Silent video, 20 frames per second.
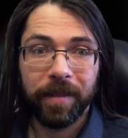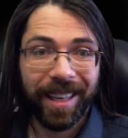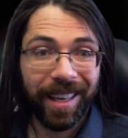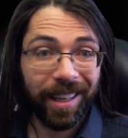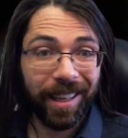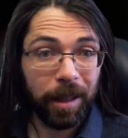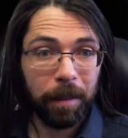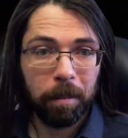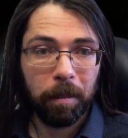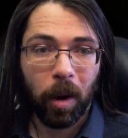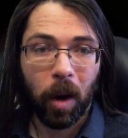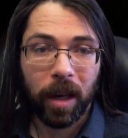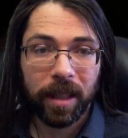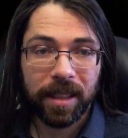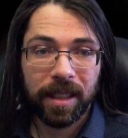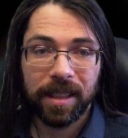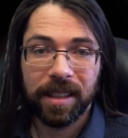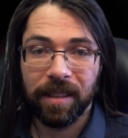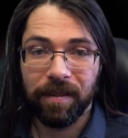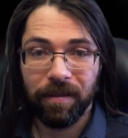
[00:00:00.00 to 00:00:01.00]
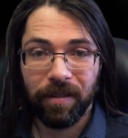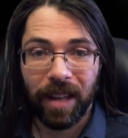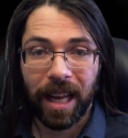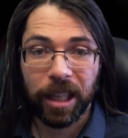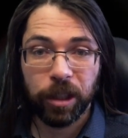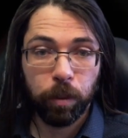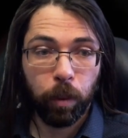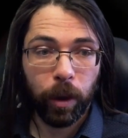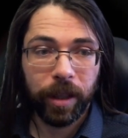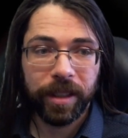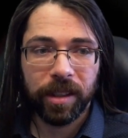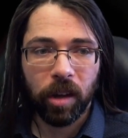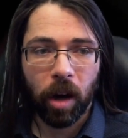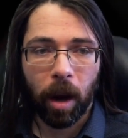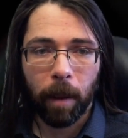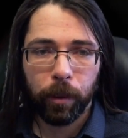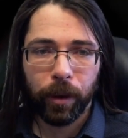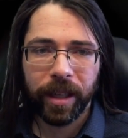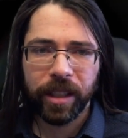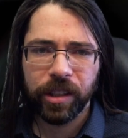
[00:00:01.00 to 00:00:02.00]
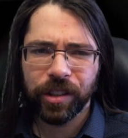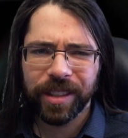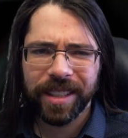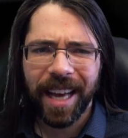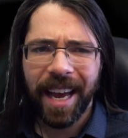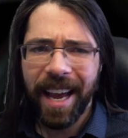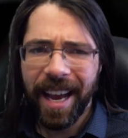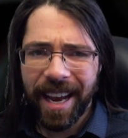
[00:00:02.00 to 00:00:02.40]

killing bosses and flashpoints and operations,